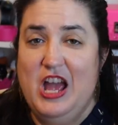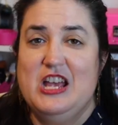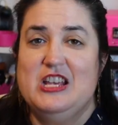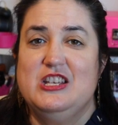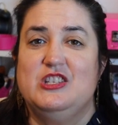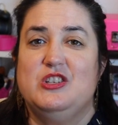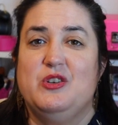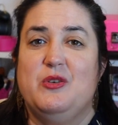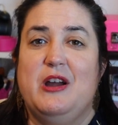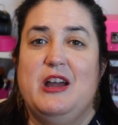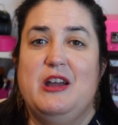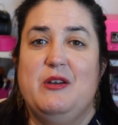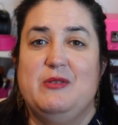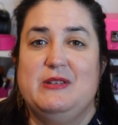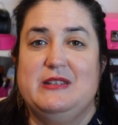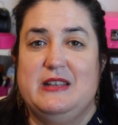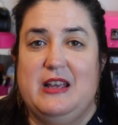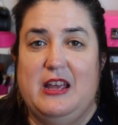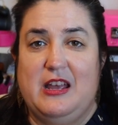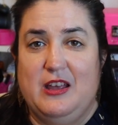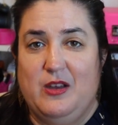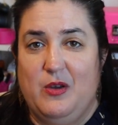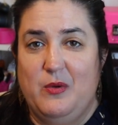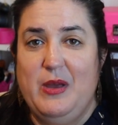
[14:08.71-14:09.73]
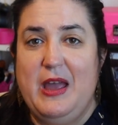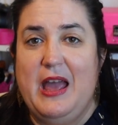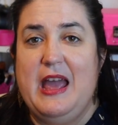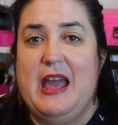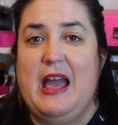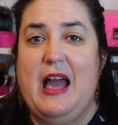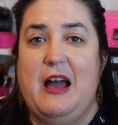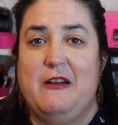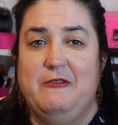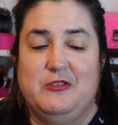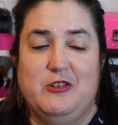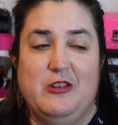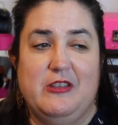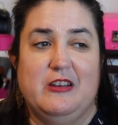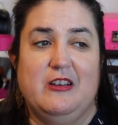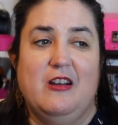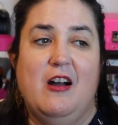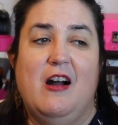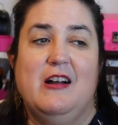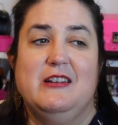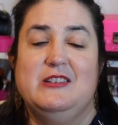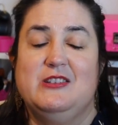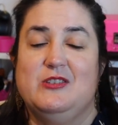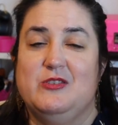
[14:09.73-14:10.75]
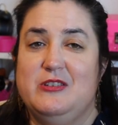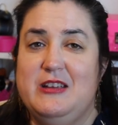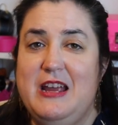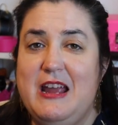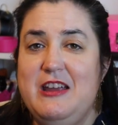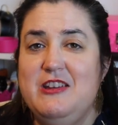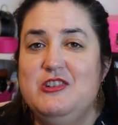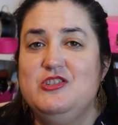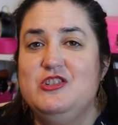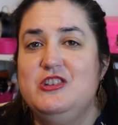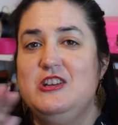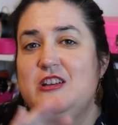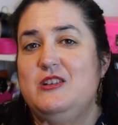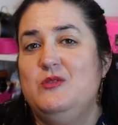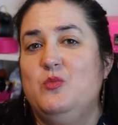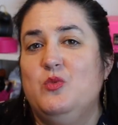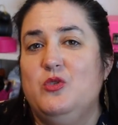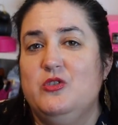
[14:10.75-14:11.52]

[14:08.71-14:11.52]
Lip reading: So I was like, okay, after the consultation,